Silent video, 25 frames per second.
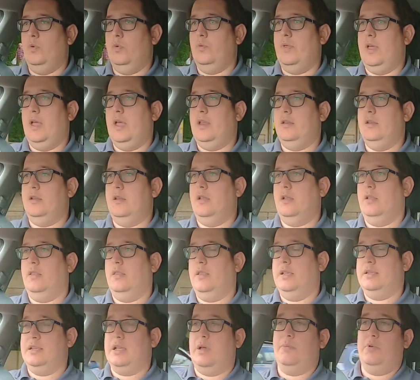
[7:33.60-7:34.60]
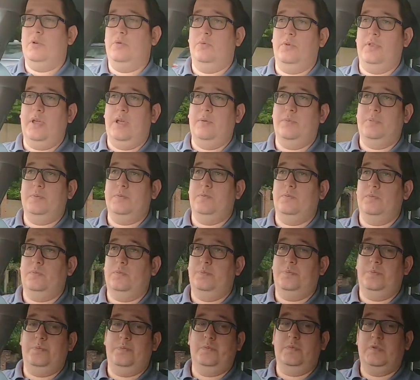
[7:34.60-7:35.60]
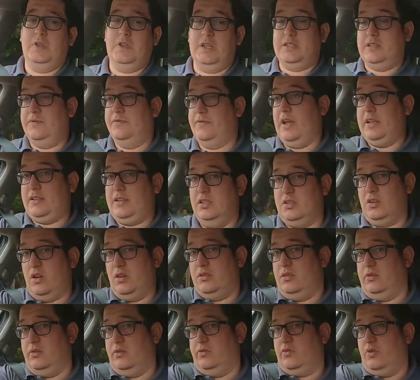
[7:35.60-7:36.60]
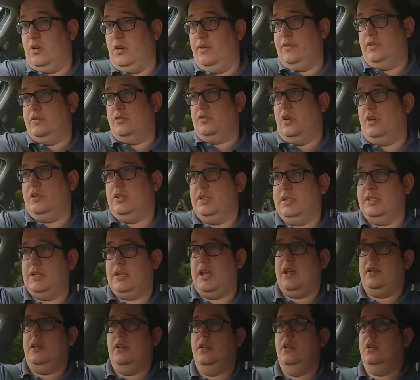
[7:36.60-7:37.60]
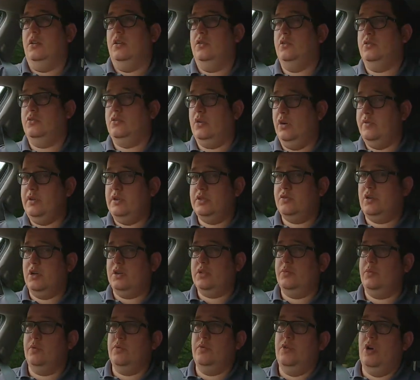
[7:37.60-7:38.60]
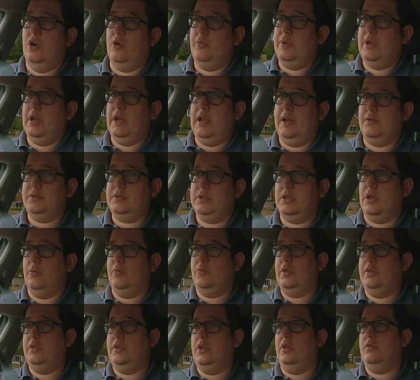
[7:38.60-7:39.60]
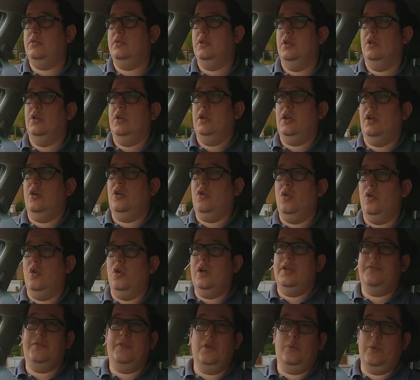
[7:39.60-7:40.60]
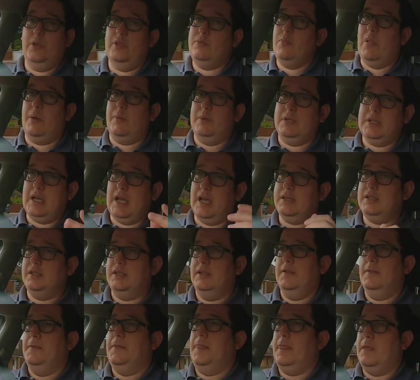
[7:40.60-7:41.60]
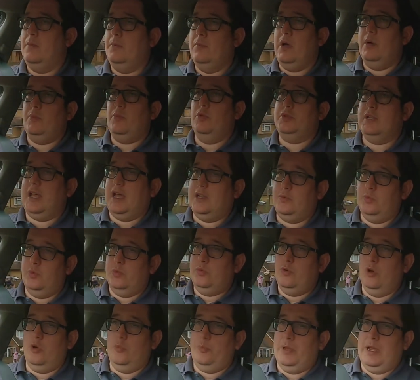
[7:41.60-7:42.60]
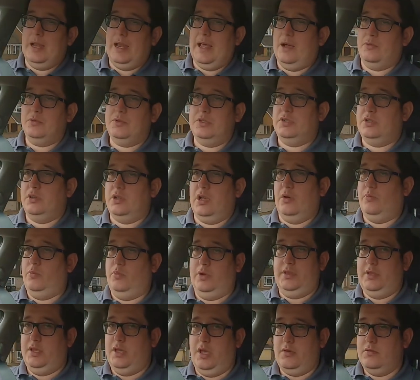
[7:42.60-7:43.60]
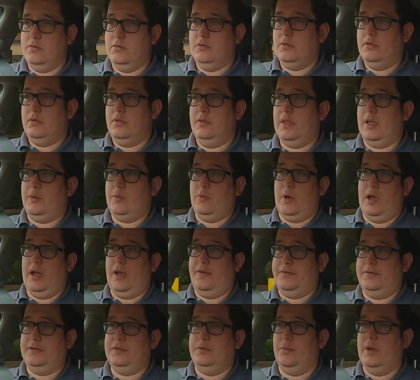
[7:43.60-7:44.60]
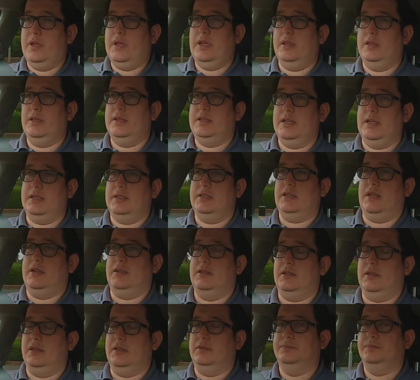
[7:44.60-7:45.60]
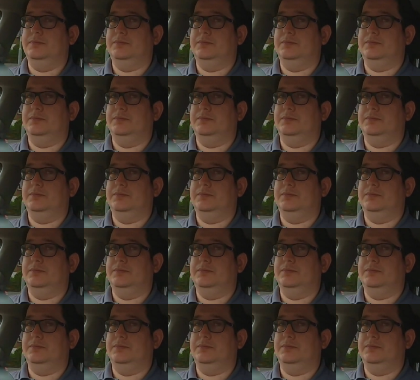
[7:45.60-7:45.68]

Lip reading: The examiner will then disinfect the side that your driving instructor sat. Your driving instructor will not be allowed to come with you, or if you're with mum and dad, mum or dad will not be allowed to come with you. They will have to wait at the test centre.